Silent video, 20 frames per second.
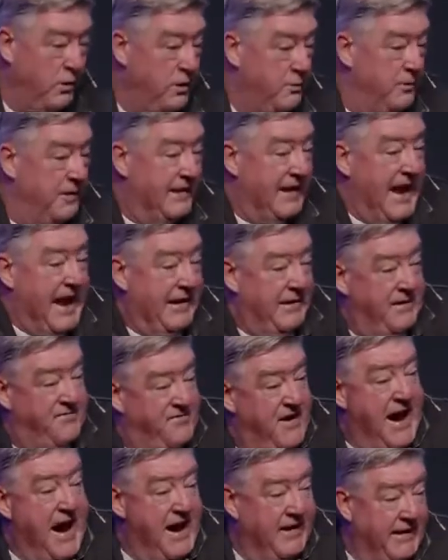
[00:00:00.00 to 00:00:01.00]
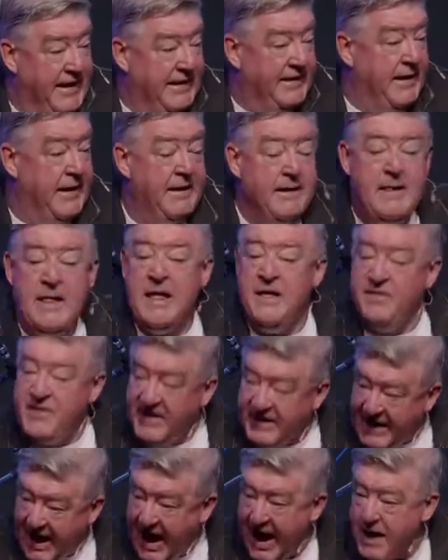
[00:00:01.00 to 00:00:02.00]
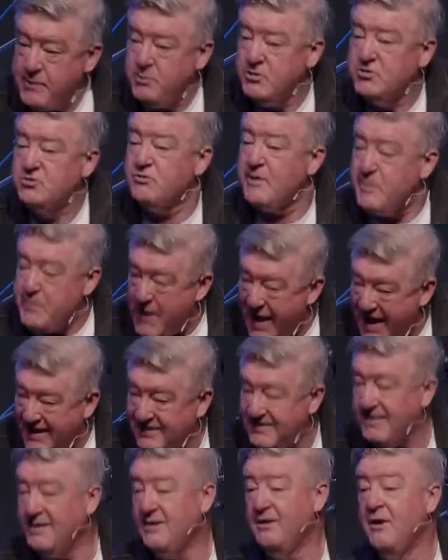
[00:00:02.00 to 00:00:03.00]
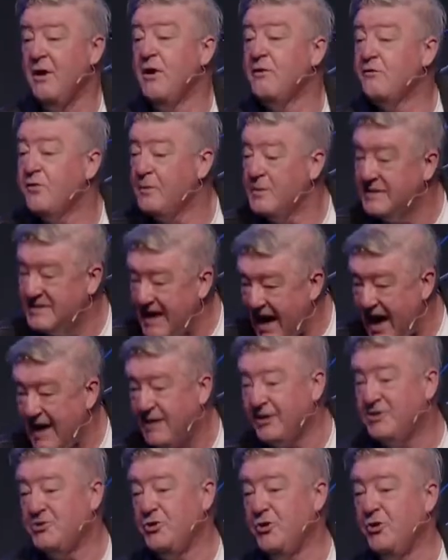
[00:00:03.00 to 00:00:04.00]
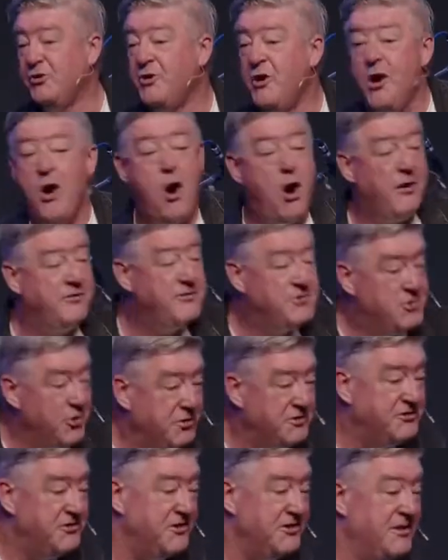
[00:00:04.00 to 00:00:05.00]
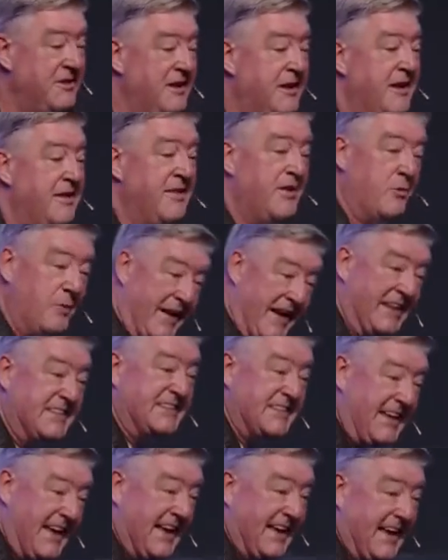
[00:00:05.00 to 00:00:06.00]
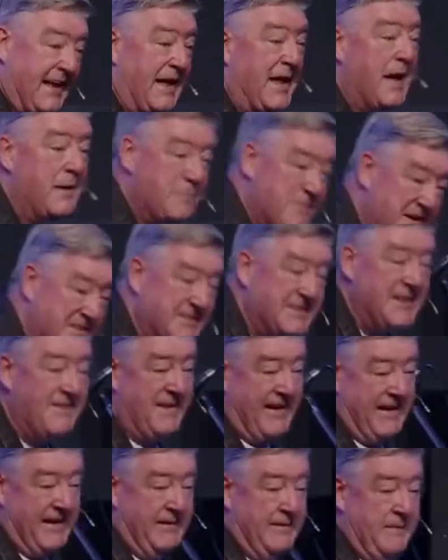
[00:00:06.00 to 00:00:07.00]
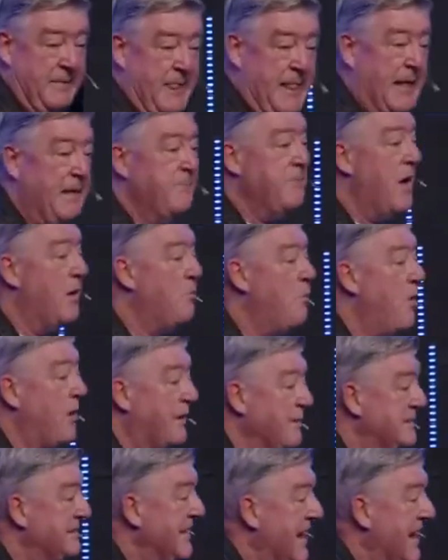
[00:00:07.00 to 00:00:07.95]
where they would light the fire. And he'd think, the guy was repenting from his attitude of judging the wee skinny missionary. And what I'm